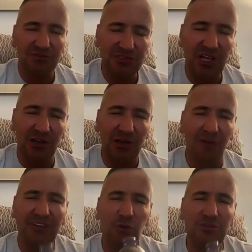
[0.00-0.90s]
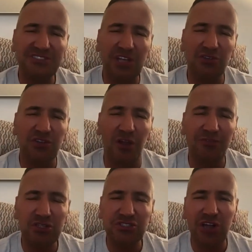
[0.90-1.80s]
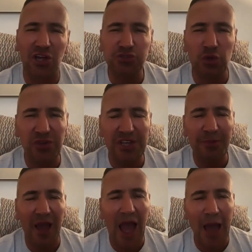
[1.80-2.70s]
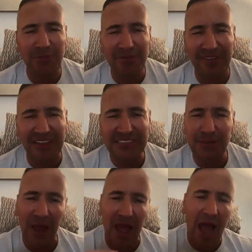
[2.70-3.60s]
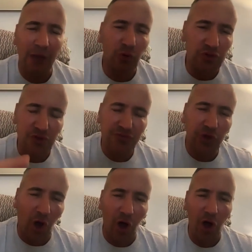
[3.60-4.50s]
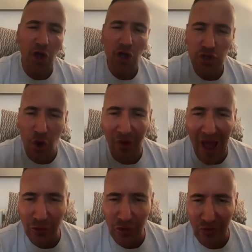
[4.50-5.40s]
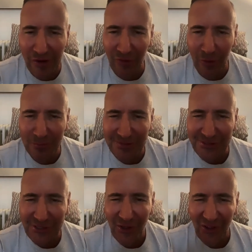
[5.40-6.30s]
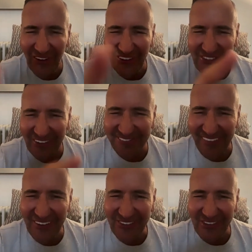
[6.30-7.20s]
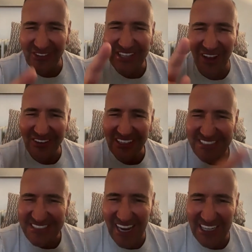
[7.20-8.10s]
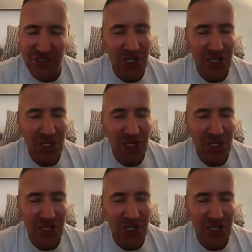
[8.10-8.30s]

Yeah, I think also, if you start talking about happy things and about what you've got, your algorithms on your phone will totally change.